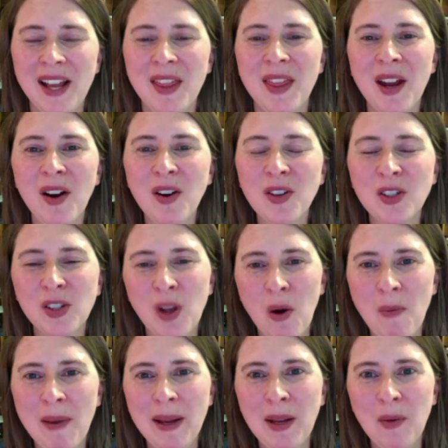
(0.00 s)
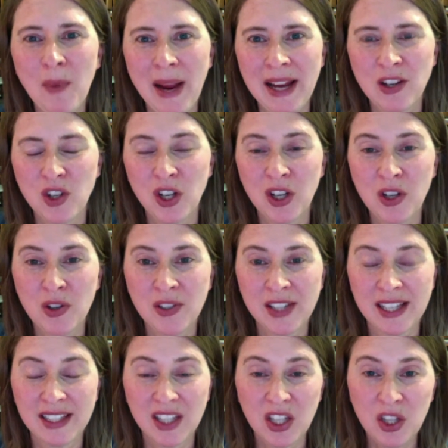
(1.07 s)
There are so many ways you can use
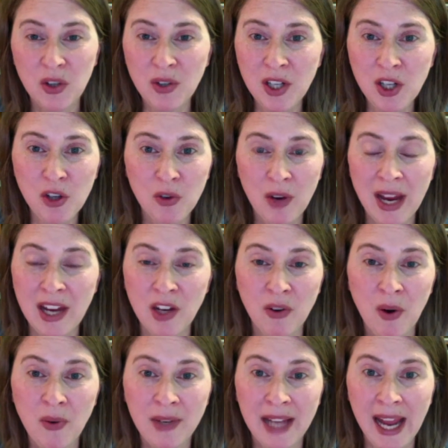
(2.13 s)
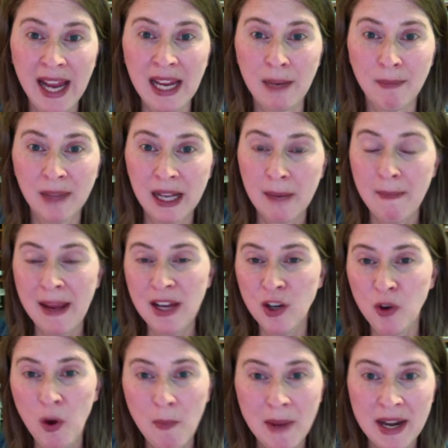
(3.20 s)
this. You can create your own game, like make
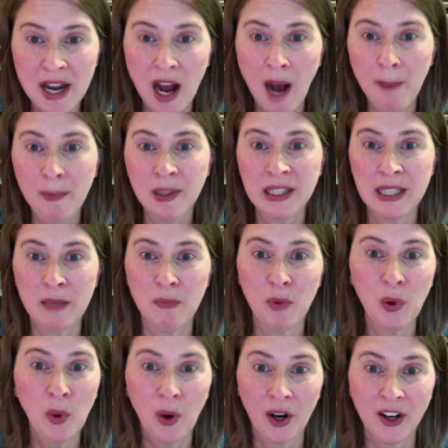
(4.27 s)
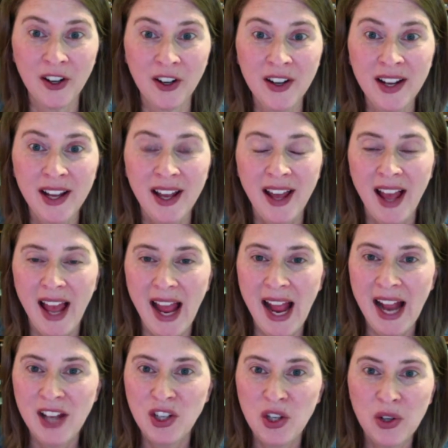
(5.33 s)
your own Monopoly board
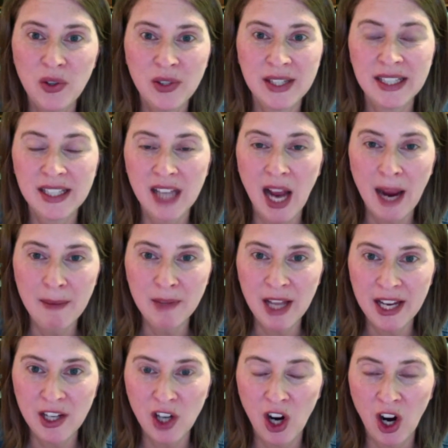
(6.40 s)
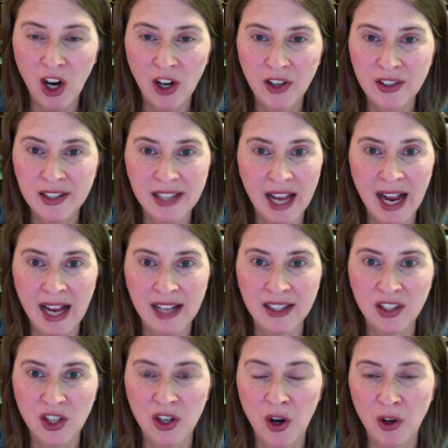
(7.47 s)
and use the timeline cards as,
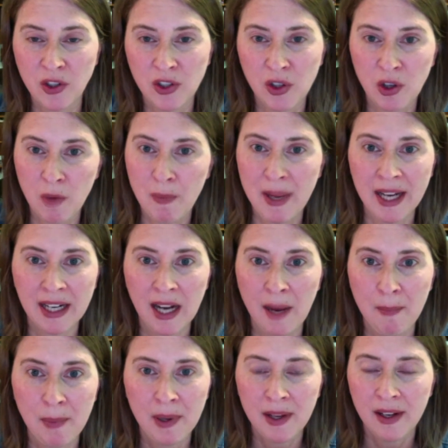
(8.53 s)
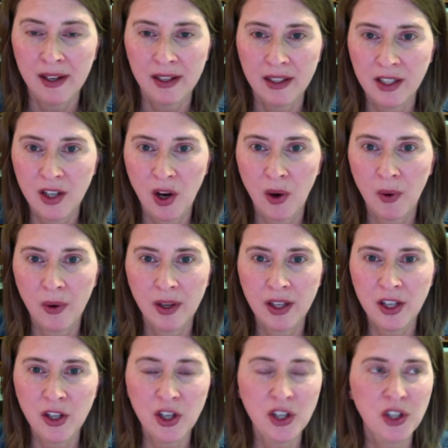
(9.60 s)
so you pick up,
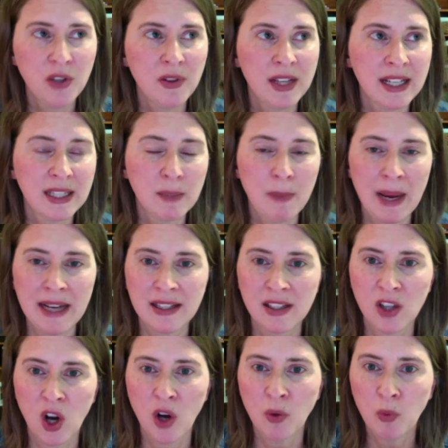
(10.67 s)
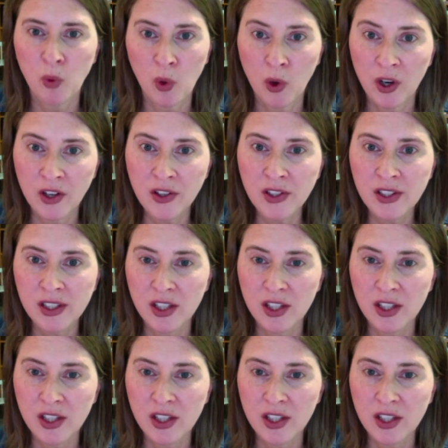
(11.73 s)
you could do this based on wars.